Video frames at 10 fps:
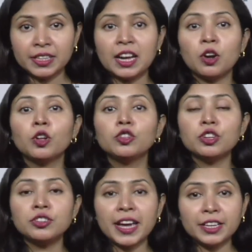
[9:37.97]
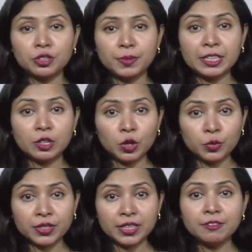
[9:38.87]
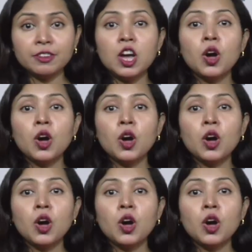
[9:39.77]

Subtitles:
They are also trying to be inclusive